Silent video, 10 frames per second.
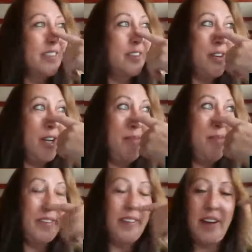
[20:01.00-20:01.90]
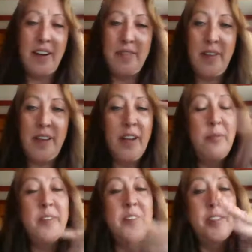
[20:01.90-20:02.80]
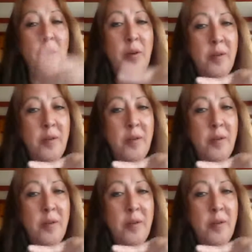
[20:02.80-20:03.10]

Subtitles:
cream stuff, and it was so